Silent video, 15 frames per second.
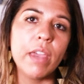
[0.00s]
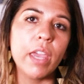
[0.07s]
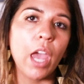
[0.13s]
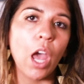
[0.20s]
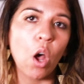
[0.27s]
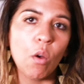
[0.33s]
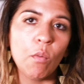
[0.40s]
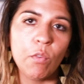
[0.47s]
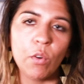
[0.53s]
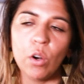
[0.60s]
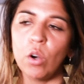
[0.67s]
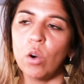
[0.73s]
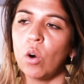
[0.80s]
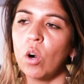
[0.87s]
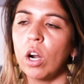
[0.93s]
a helper
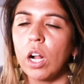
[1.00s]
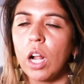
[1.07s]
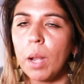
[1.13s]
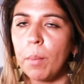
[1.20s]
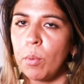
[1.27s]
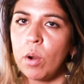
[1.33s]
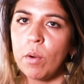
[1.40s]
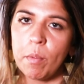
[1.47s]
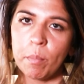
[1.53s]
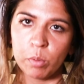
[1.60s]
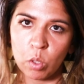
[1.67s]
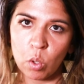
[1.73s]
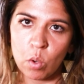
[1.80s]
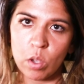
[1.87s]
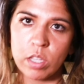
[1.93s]
or a couple of
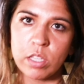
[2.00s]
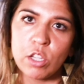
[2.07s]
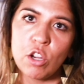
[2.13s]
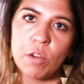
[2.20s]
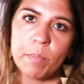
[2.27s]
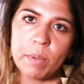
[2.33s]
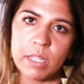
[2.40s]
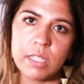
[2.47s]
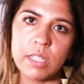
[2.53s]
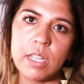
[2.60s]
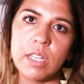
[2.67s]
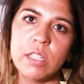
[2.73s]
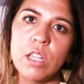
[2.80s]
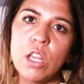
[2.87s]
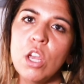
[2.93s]
employees in your
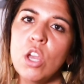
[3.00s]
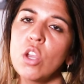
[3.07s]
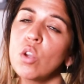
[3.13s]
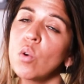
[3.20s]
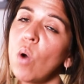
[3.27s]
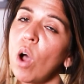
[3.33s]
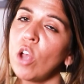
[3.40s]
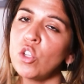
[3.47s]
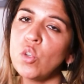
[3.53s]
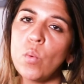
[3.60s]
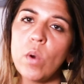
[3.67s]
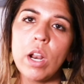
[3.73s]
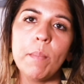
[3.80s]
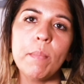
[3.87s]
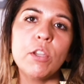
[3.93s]
business, you also
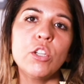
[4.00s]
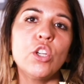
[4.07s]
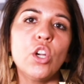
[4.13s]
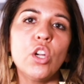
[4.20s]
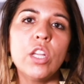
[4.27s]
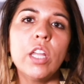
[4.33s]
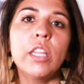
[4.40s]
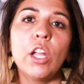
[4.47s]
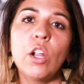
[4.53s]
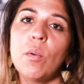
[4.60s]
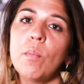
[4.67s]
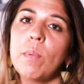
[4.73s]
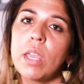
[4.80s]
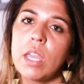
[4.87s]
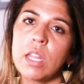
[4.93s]
want to make sure that
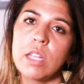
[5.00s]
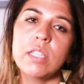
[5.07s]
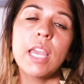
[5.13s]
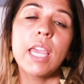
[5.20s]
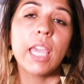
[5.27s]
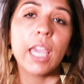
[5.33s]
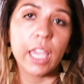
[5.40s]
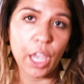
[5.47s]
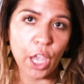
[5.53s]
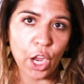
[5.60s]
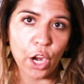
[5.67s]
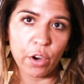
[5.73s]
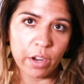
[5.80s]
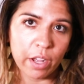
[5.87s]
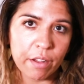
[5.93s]
they're being taken
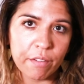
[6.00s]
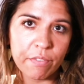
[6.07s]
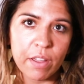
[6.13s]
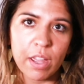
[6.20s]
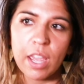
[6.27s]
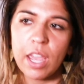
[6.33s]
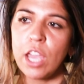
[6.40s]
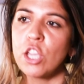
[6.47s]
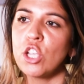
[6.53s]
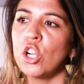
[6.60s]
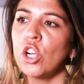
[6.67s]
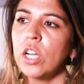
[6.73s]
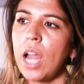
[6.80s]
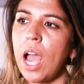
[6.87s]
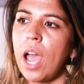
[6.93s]
care of and
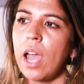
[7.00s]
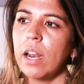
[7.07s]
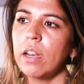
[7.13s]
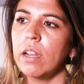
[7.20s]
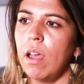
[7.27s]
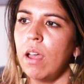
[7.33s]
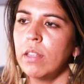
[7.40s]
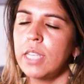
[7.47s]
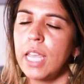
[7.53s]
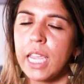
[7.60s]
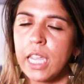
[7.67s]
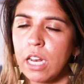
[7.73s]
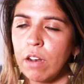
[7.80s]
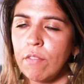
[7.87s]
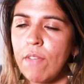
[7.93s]
you're not
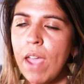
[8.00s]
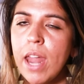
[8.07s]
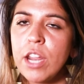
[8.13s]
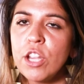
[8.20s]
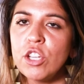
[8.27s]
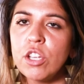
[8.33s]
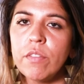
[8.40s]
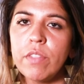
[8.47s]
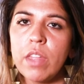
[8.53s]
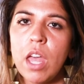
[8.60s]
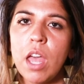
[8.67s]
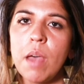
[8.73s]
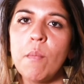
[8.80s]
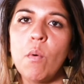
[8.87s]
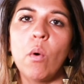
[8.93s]
taking advantage of
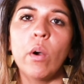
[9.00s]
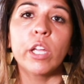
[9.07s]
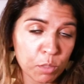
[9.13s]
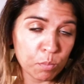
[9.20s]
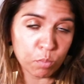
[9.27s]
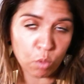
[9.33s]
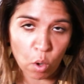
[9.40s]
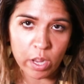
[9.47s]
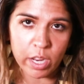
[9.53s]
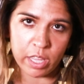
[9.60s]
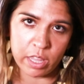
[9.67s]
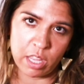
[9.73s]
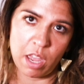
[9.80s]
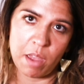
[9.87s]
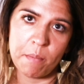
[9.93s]
them or
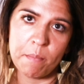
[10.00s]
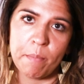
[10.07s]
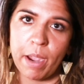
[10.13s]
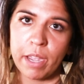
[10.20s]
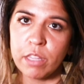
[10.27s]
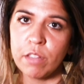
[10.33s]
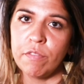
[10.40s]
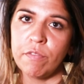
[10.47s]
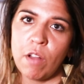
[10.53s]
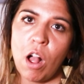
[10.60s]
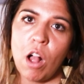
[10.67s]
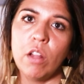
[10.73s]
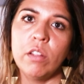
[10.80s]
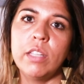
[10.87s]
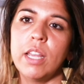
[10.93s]
exploiting them by
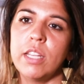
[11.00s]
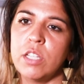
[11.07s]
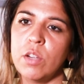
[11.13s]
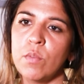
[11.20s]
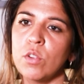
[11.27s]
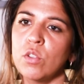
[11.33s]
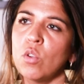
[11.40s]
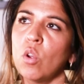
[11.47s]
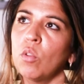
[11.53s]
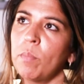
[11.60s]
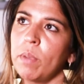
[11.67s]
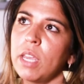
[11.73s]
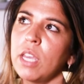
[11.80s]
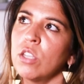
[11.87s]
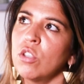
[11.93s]
default as a result
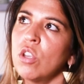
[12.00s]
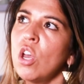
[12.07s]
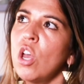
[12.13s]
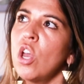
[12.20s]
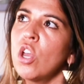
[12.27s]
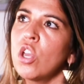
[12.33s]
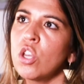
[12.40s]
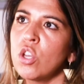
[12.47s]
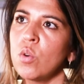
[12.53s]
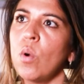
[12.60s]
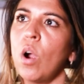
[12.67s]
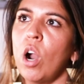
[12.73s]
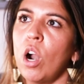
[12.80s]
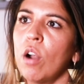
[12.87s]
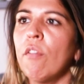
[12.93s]
because you
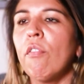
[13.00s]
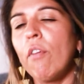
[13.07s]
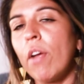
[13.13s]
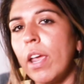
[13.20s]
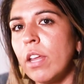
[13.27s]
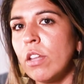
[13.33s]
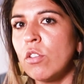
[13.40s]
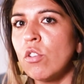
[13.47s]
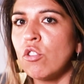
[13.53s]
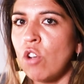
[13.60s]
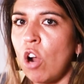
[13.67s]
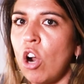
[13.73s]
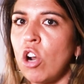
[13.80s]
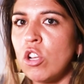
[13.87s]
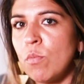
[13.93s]
are afraid to
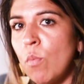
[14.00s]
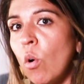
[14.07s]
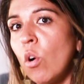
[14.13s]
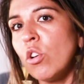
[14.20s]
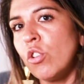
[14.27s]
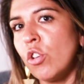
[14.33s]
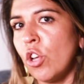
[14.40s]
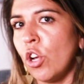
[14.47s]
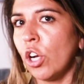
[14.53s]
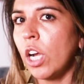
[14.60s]
charge more to your